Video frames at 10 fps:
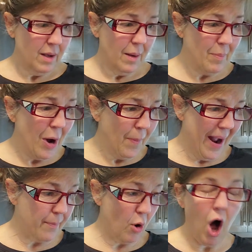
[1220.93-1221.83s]
Bell
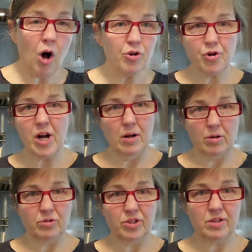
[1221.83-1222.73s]
pepper, all your
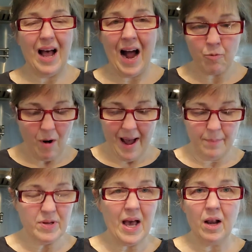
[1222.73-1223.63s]
colors. I
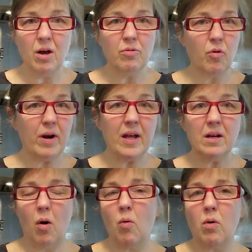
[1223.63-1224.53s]
wrap yellow, green,
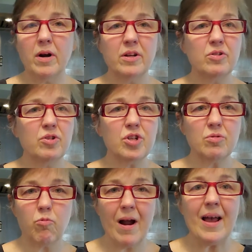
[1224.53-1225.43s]
orange,
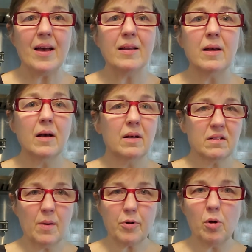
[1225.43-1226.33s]
red,
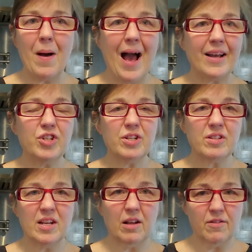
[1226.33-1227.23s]
separate little packages,
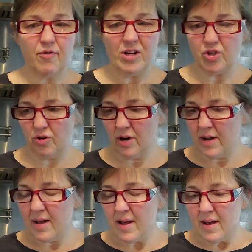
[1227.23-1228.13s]
stick it in the freezer.
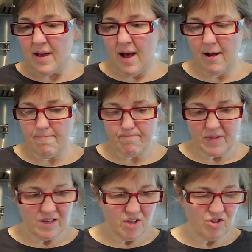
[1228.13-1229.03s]

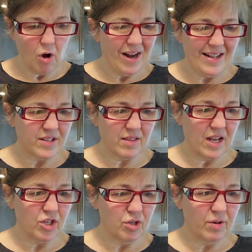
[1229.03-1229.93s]
So there's all kinds of
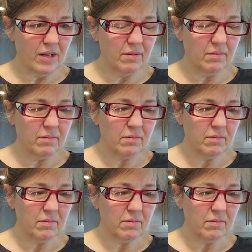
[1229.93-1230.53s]
things you can